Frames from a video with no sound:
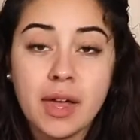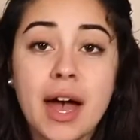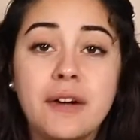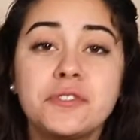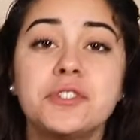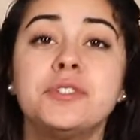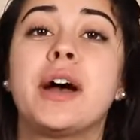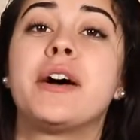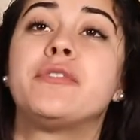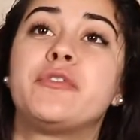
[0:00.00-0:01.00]
After you
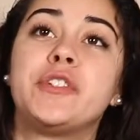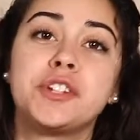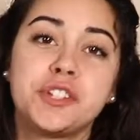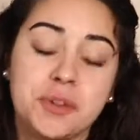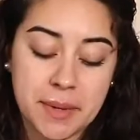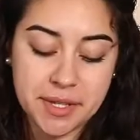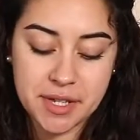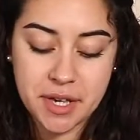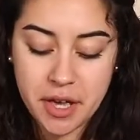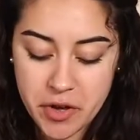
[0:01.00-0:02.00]
have finished
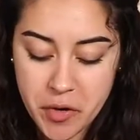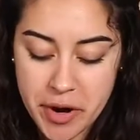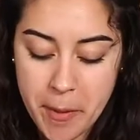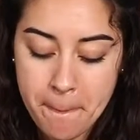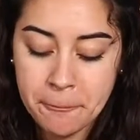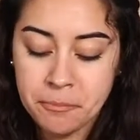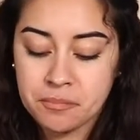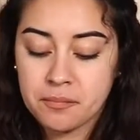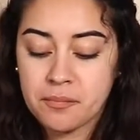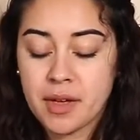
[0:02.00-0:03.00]
mixing your
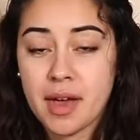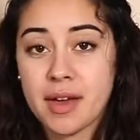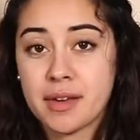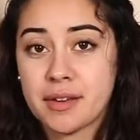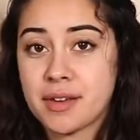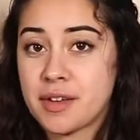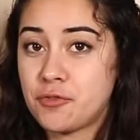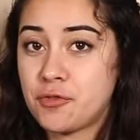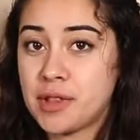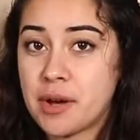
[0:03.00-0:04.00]
egg and
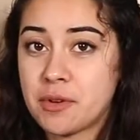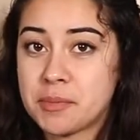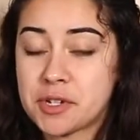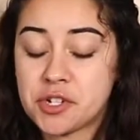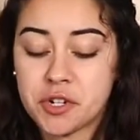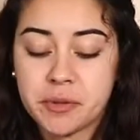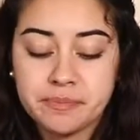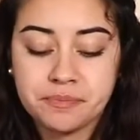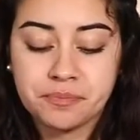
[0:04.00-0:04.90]
flour mixture,